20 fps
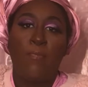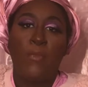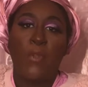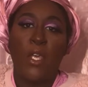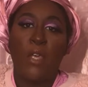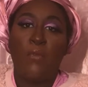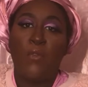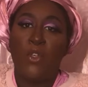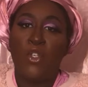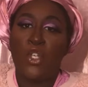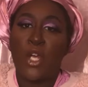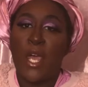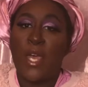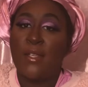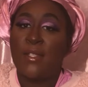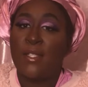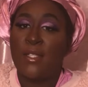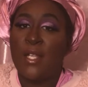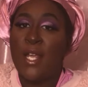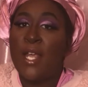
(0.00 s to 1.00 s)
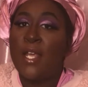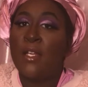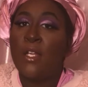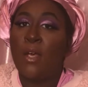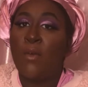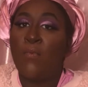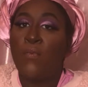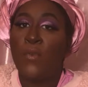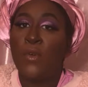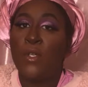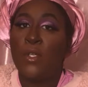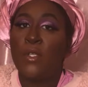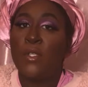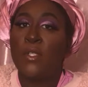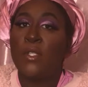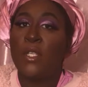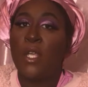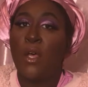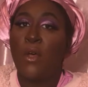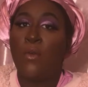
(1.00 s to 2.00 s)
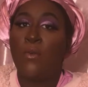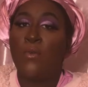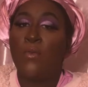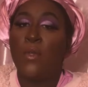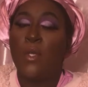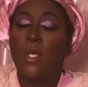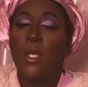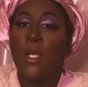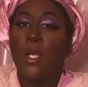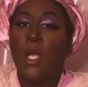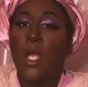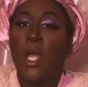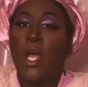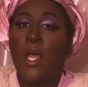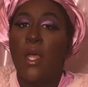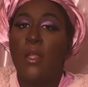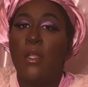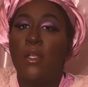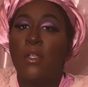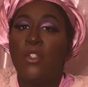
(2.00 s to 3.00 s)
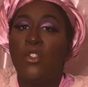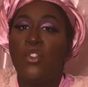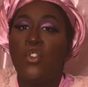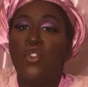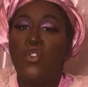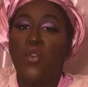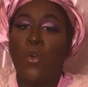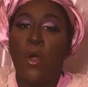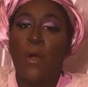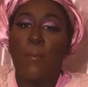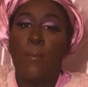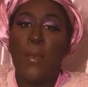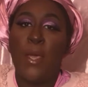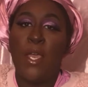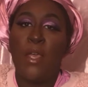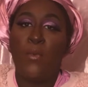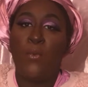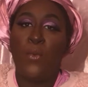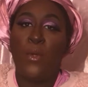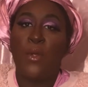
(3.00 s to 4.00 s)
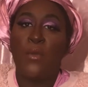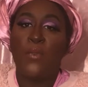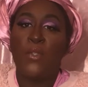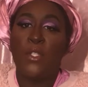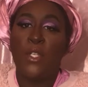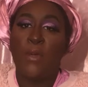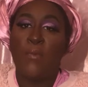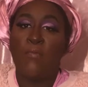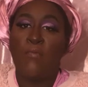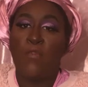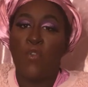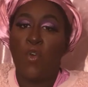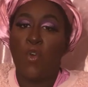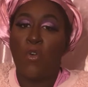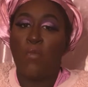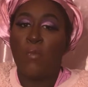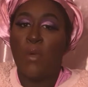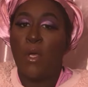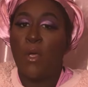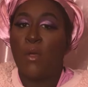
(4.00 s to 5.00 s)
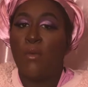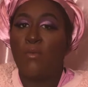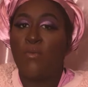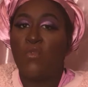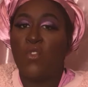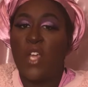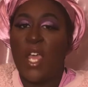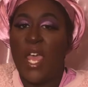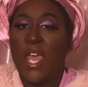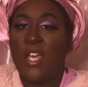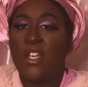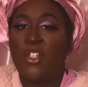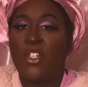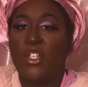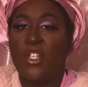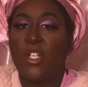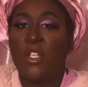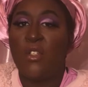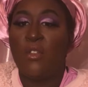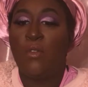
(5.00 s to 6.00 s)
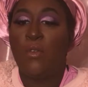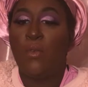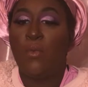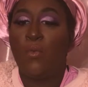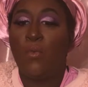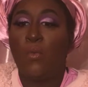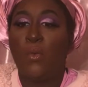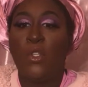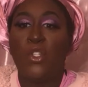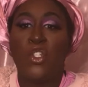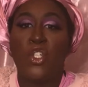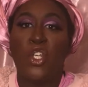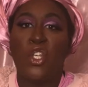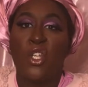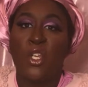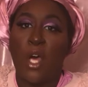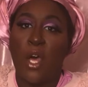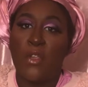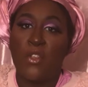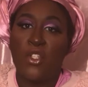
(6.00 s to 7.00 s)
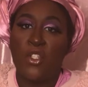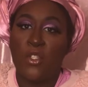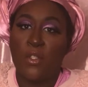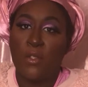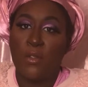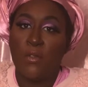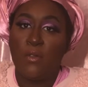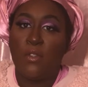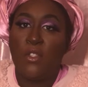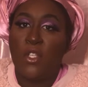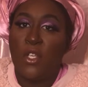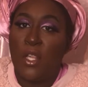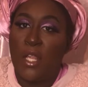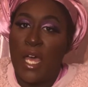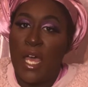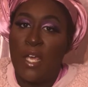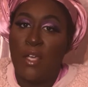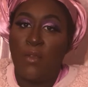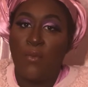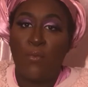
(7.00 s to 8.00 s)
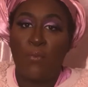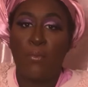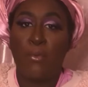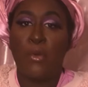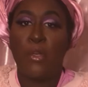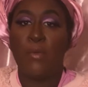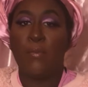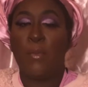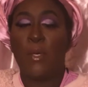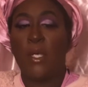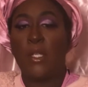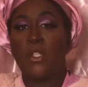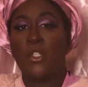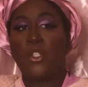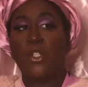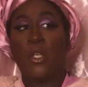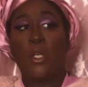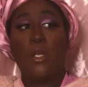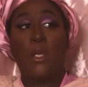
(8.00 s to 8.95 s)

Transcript: If you try to stand up for yourself, you are met with some form of reaction which could cost your life, pretty much.